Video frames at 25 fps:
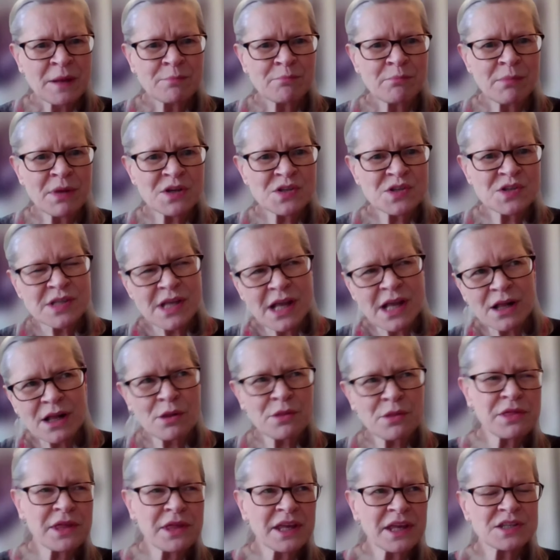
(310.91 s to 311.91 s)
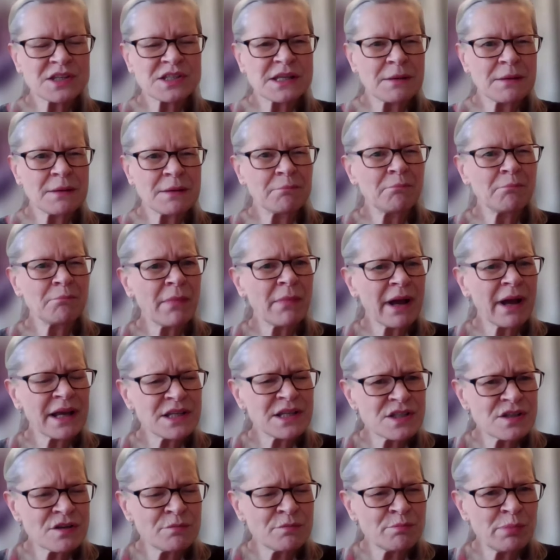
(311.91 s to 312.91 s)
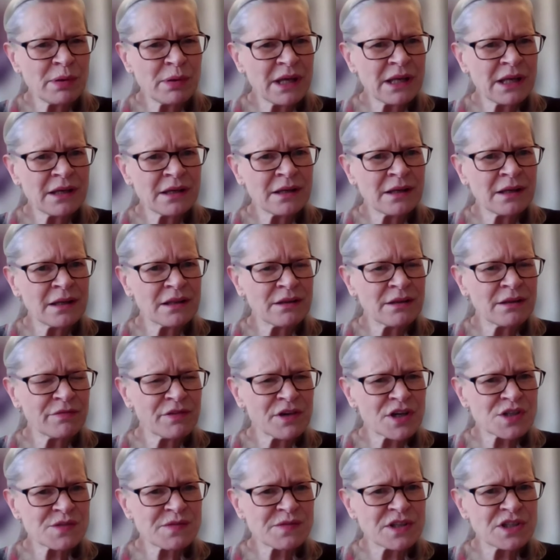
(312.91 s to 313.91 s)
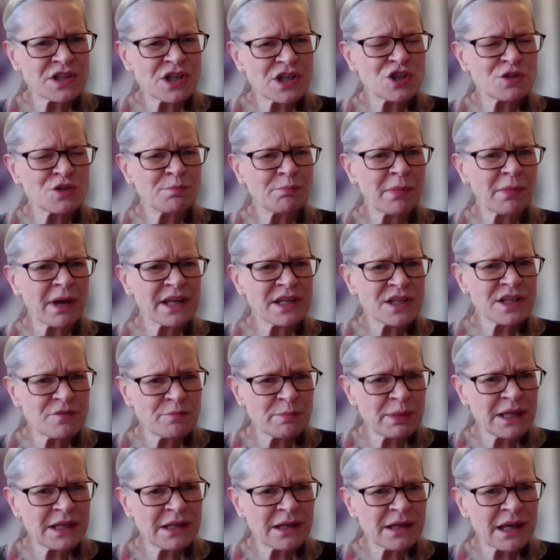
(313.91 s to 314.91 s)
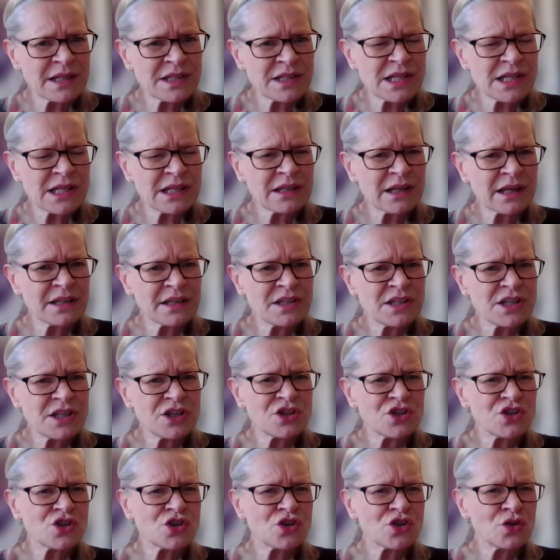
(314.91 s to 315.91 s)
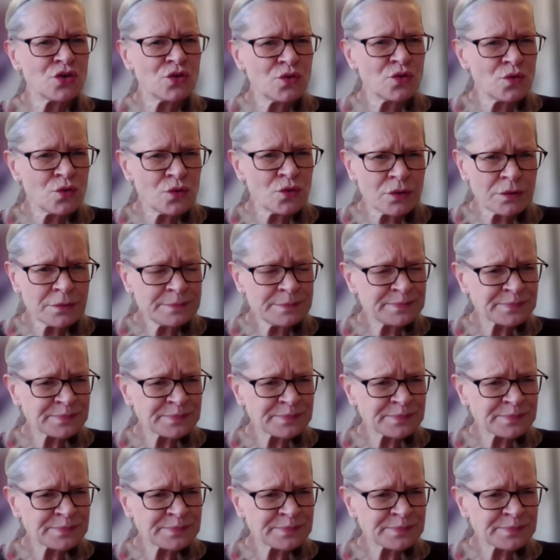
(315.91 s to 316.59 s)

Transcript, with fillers: Marcel thinks it might have been the first vintage might have been 1992,